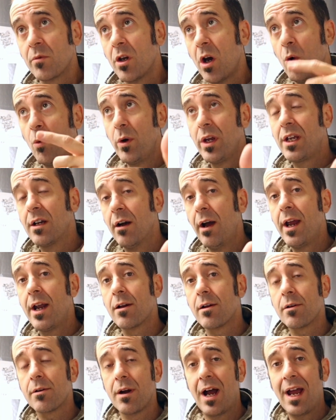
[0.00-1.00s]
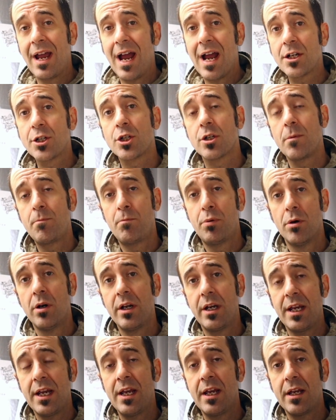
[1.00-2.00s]
a week later I actually
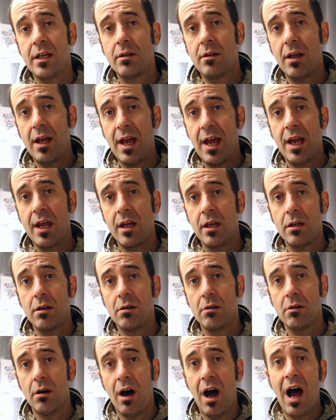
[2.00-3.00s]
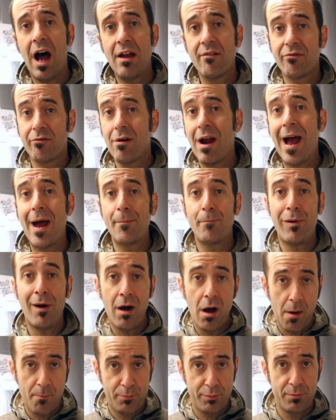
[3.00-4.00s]
put in a live rat
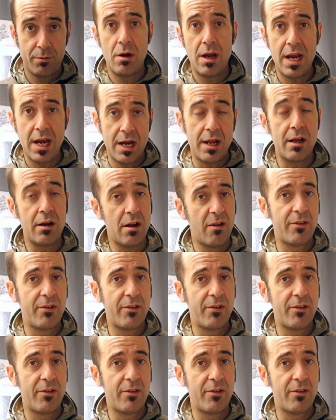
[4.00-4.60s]
pup in it,